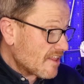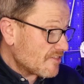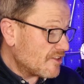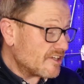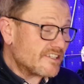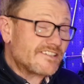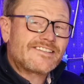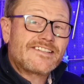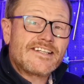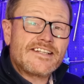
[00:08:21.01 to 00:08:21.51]

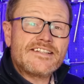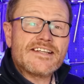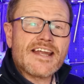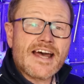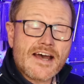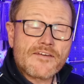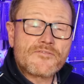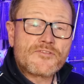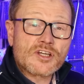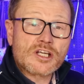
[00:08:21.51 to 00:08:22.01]
that didn't
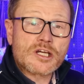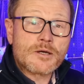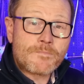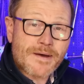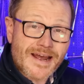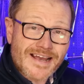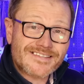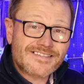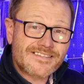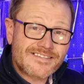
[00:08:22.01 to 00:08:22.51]
have the
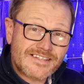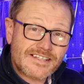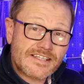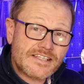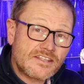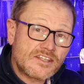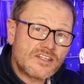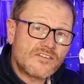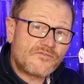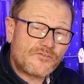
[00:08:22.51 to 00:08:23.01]

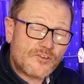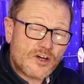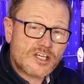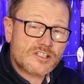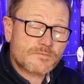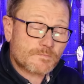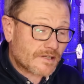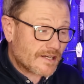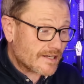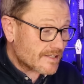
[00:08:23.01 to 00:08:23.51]
capacity in the
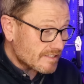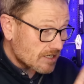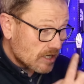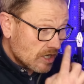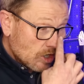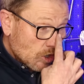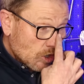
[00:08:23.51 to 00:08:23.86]
first place